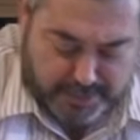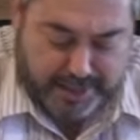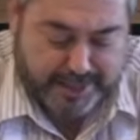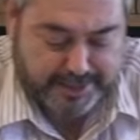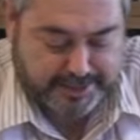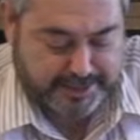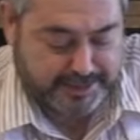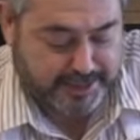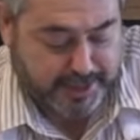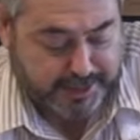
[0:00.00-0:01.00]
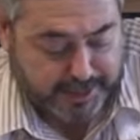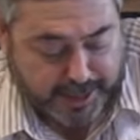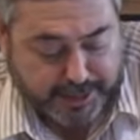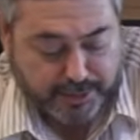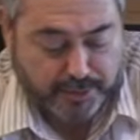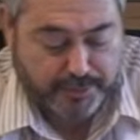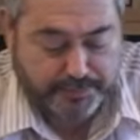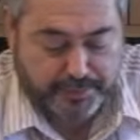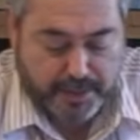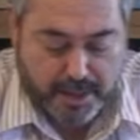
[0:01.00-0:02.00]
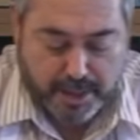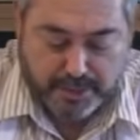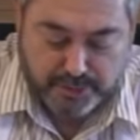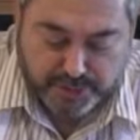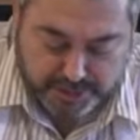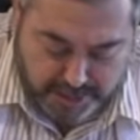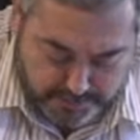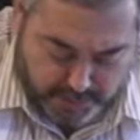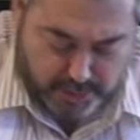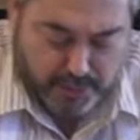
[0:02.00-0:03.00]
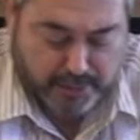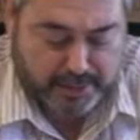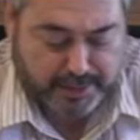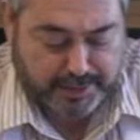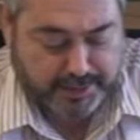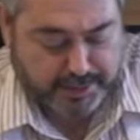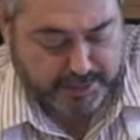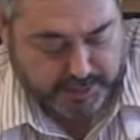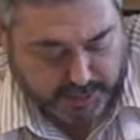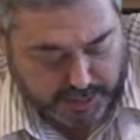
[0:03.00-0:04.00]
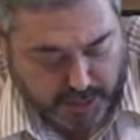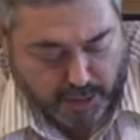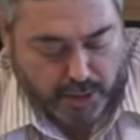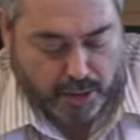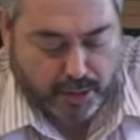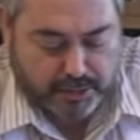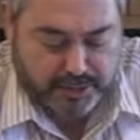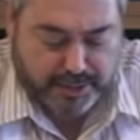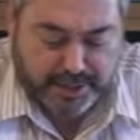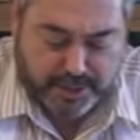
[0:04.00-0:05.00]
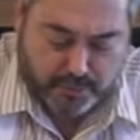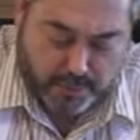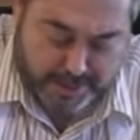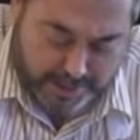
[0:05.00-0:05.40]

the eggs inside either. And you just keep on going like this, alternating one